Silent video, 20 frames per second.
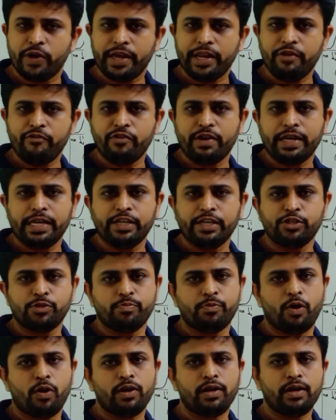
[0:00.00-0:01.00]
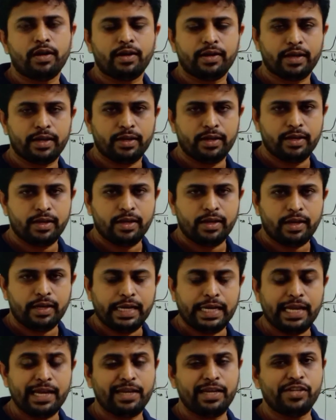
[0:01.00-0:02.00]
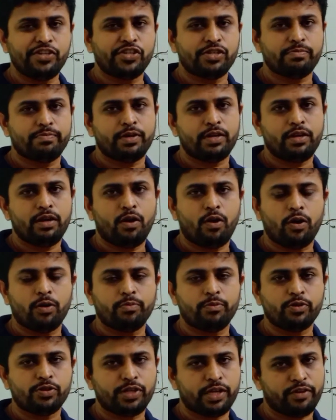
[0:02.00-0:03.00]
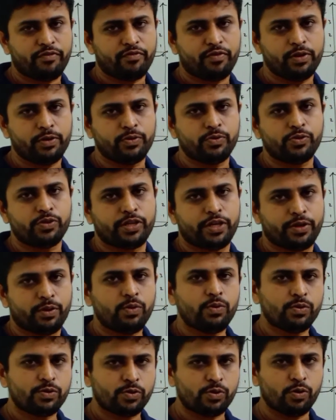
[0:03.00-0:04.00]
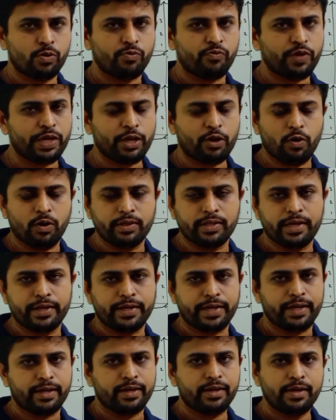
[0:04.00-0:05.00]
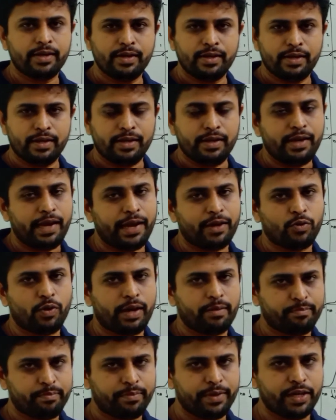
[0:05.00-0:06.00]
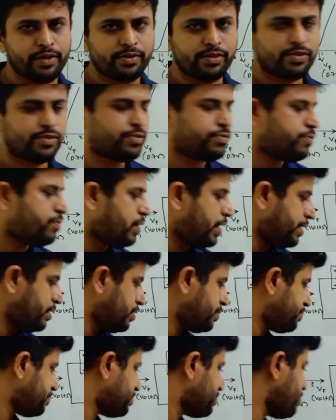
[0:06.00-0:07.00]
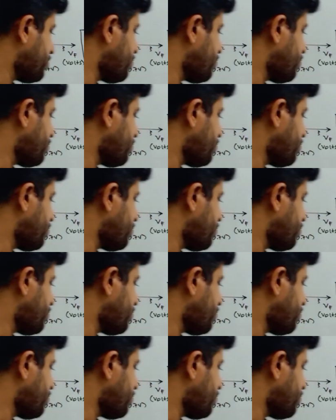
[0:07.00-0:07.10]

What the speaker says: negligible, almost equal to zero. So we call that in nanoamperes, right? So now